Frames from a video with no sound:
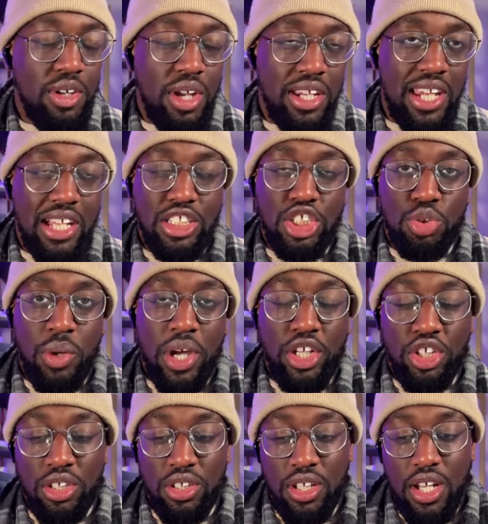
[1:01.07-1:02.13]
in that
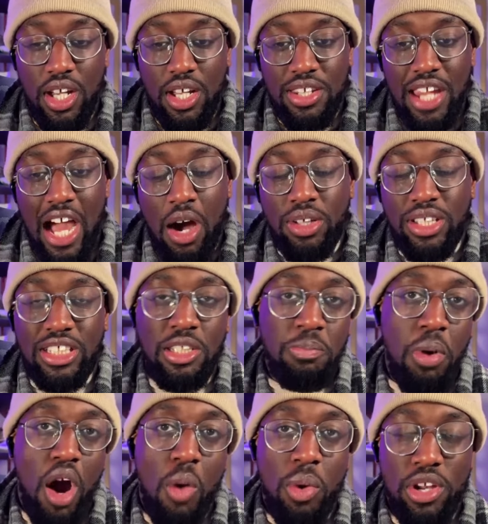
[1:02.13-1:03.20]
situation. Now, this is
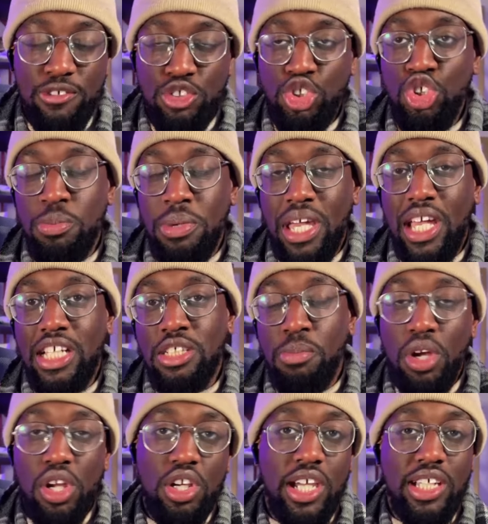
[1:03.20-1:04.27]
part one of two because
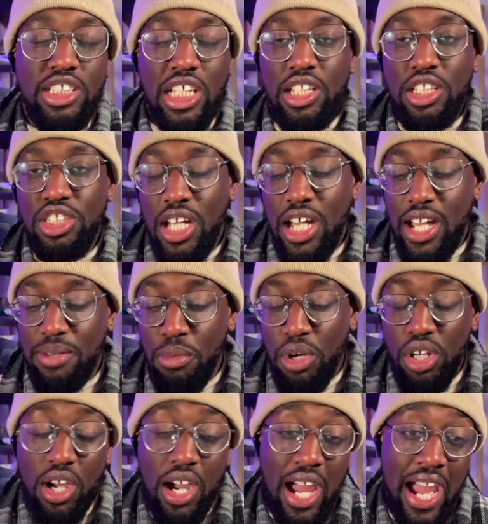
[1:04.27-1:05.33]
Monica and, and uh,
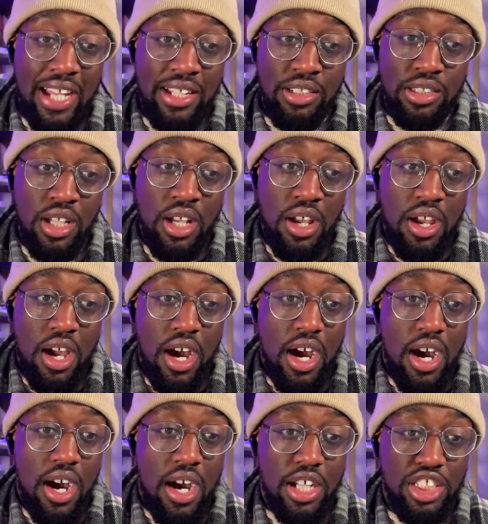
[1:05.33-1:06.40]
Monica and
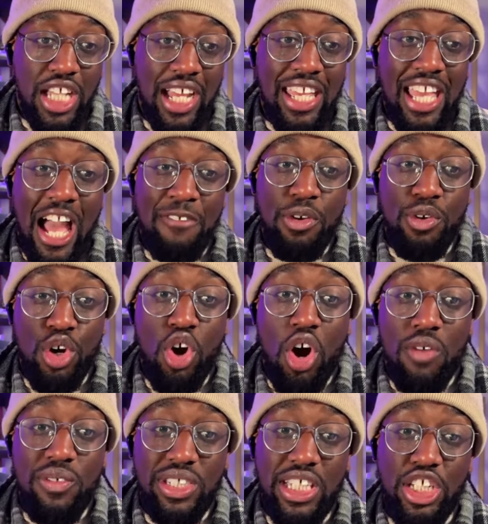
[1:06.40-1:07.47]
uh, Jackie had their own
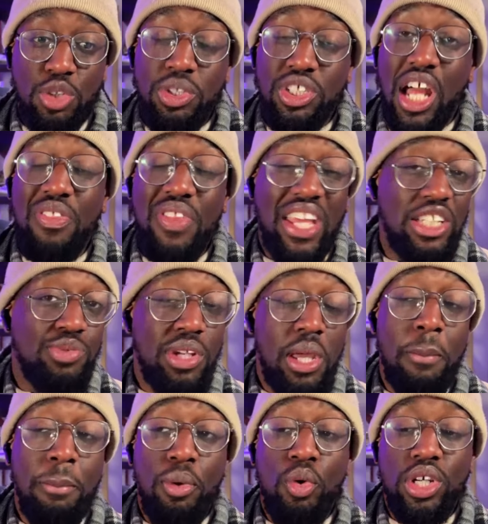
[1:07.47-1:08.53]
conversation, which I think is really
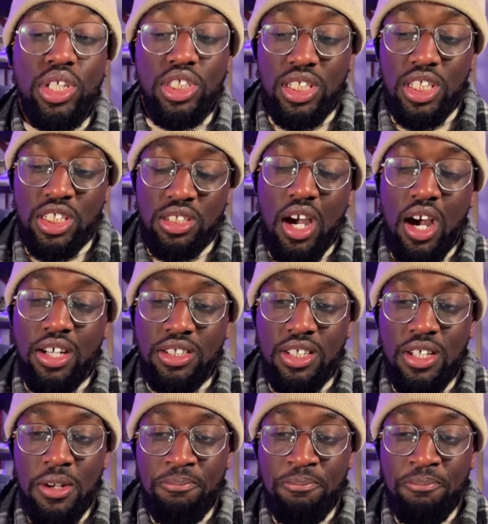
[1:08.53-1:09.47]
important to discuss.